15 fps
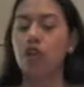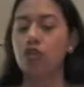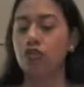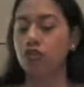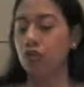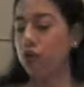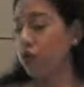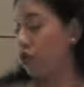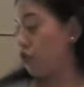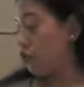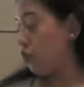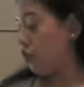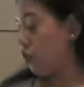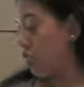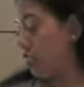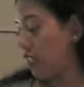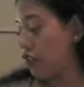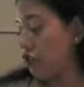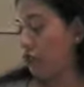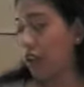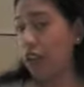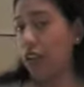So you don't think that
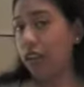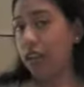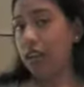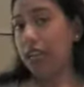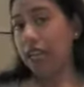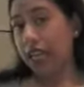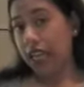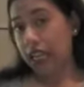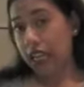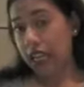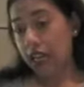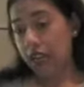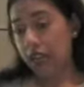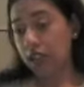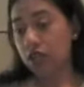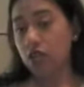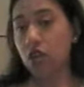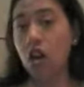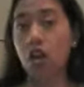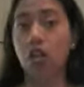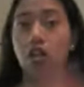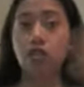you're getting it in Canadian
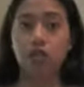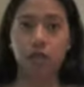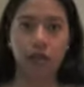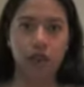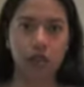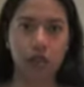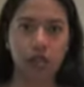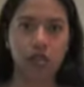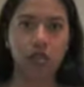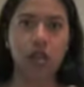dollars, American